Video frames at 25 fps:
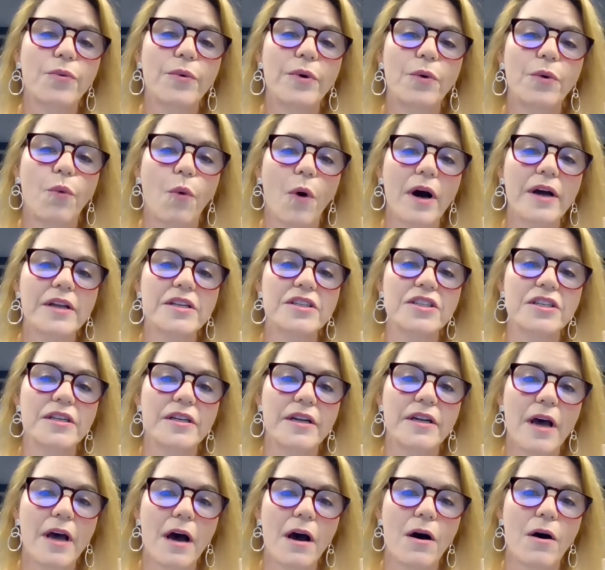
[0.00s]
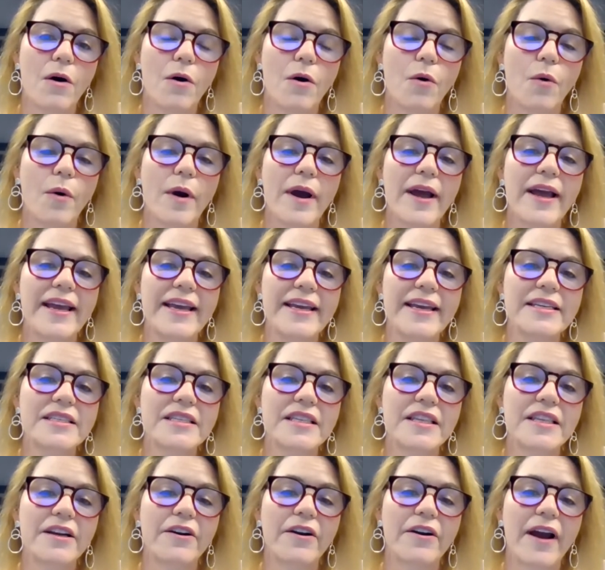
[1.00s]
want to know, is
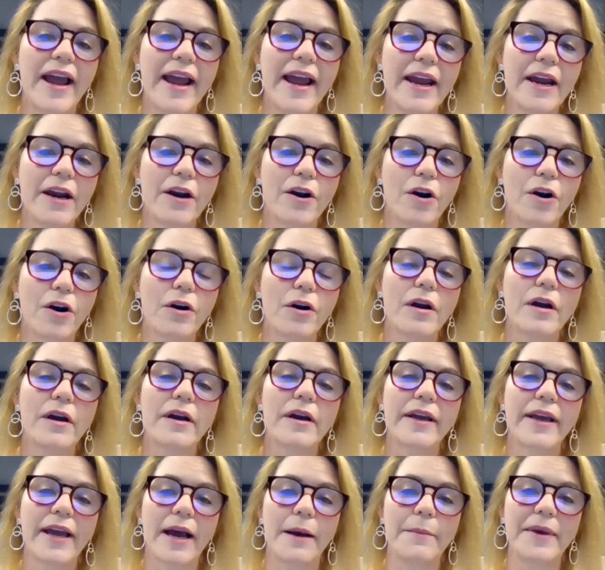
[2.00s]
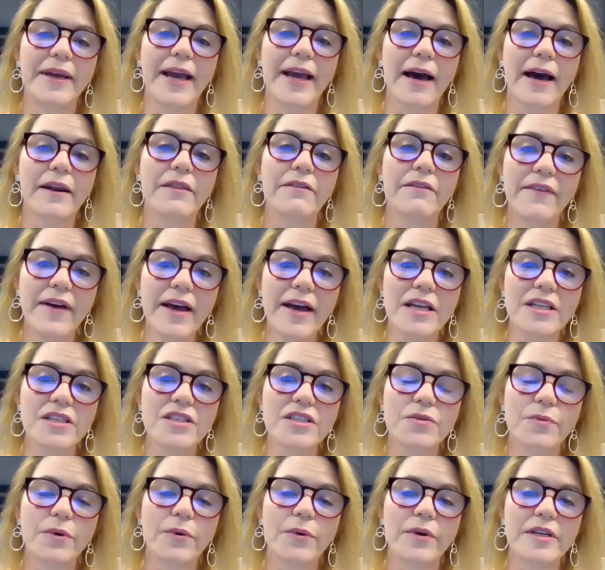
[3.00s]
there air coming out of the
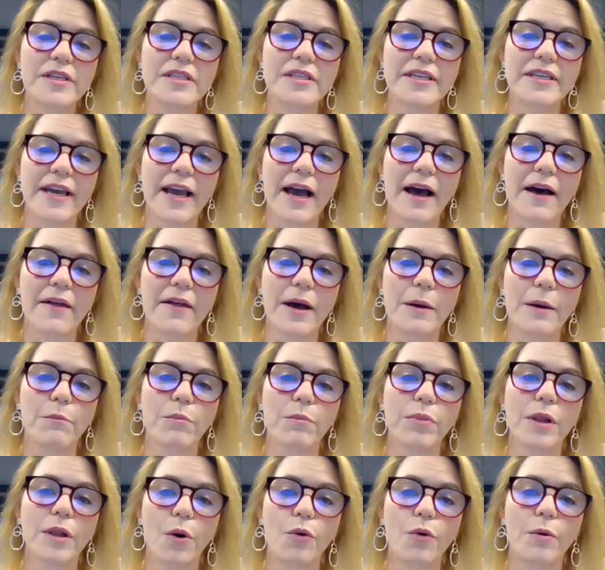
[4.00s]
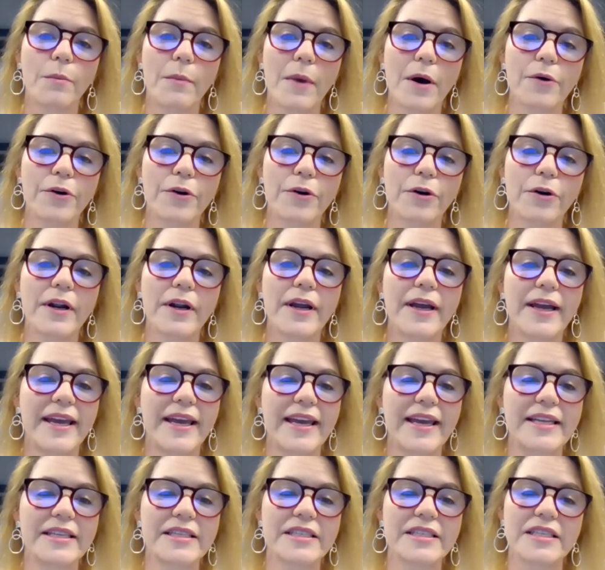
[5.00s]
vents? We want to see how that blower motor
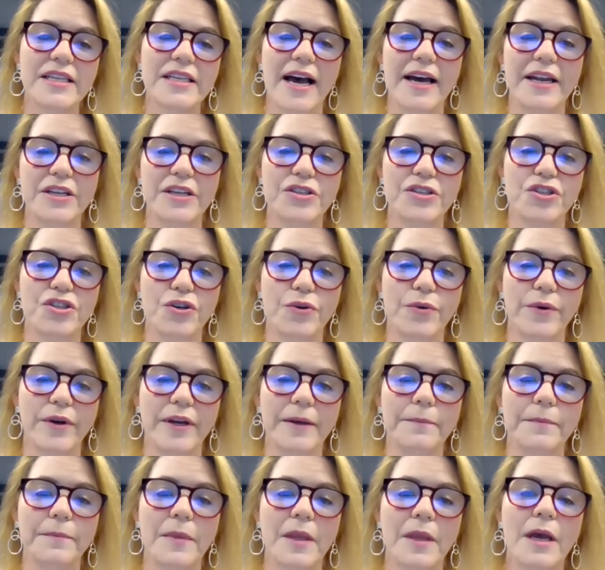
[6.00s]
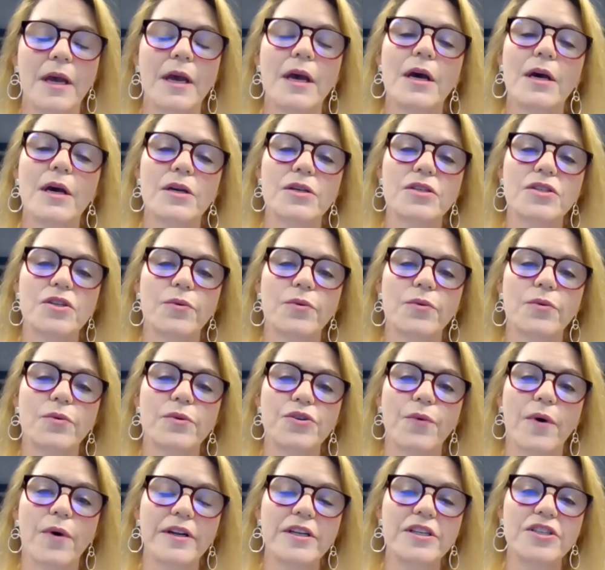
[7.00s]
inside is doing. So what you
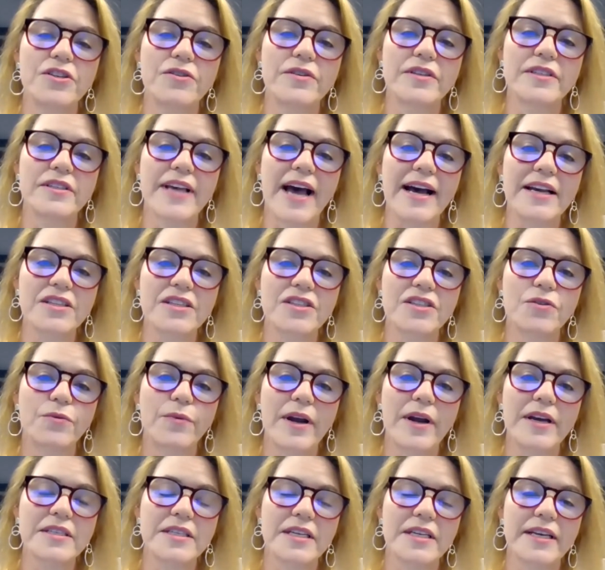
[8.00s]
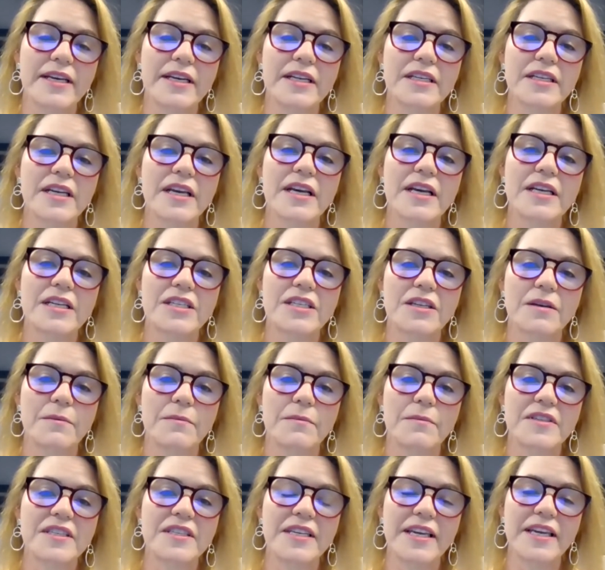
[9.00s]
want to do is ask the resident to
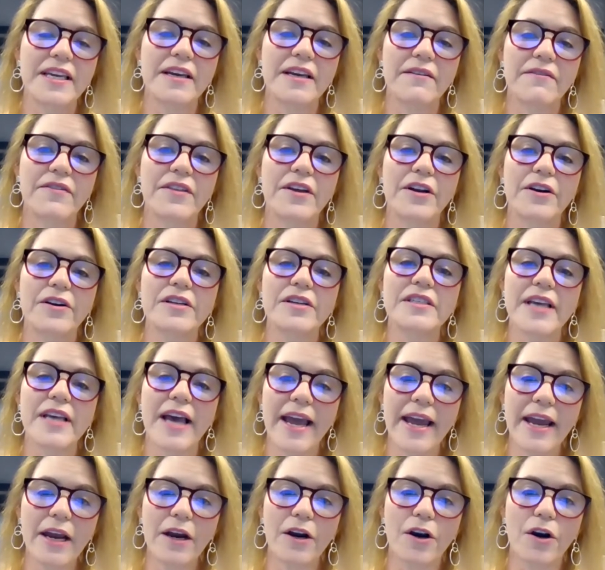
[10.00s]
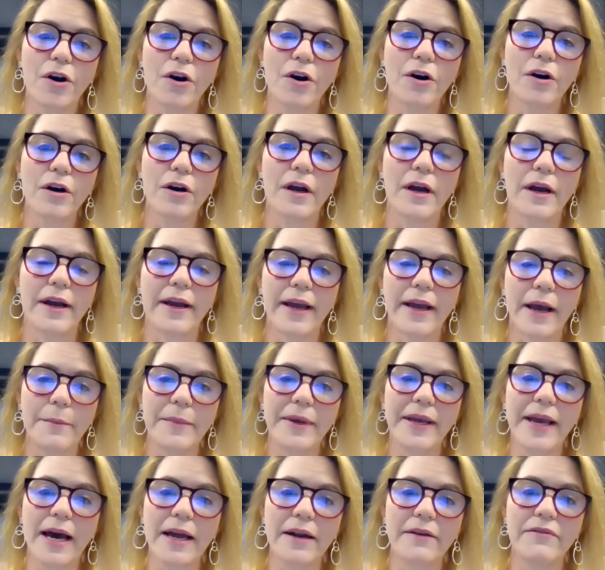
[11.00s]
see if there is air
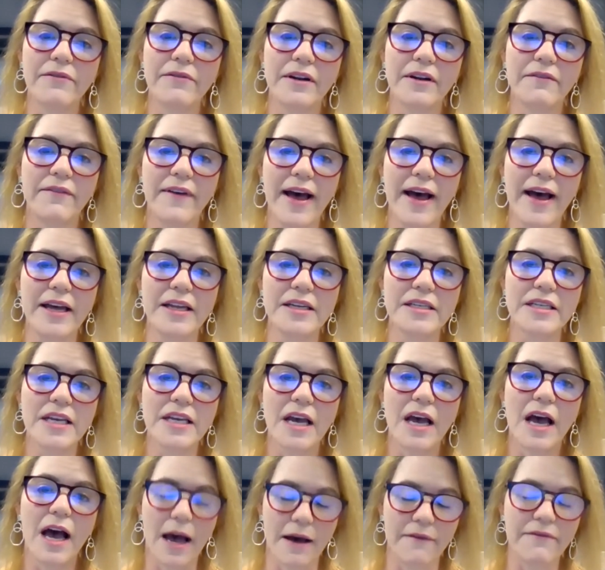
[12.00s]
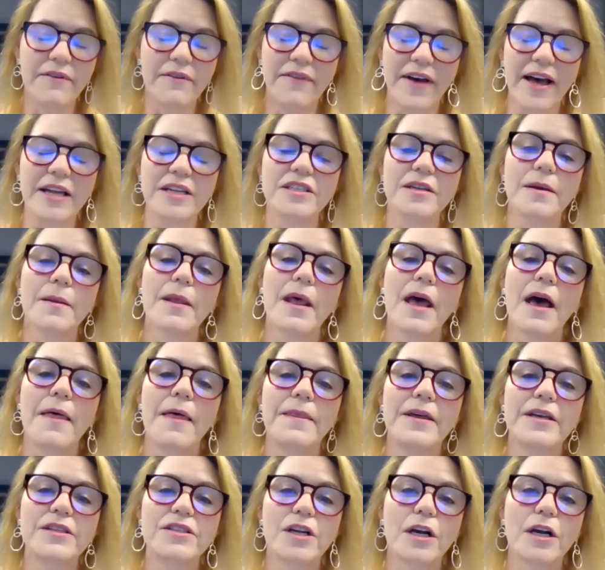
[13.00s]
coming out of an event, of event
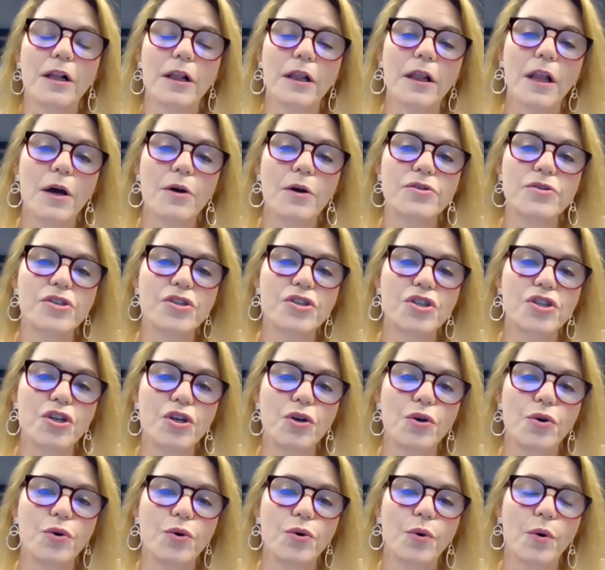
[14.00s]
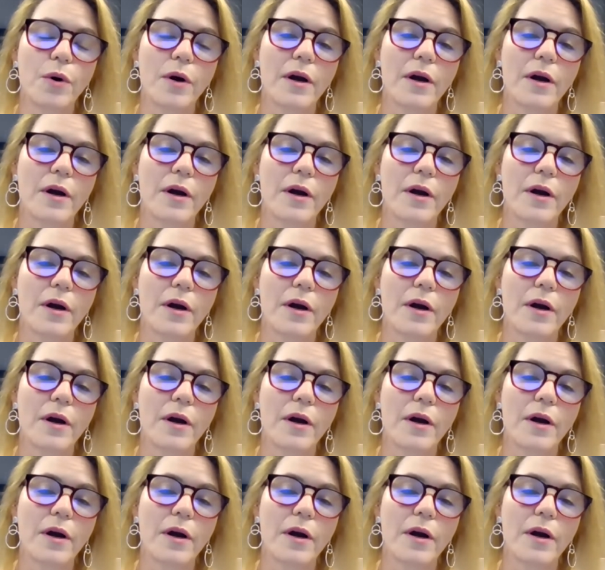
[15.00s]
that's close to,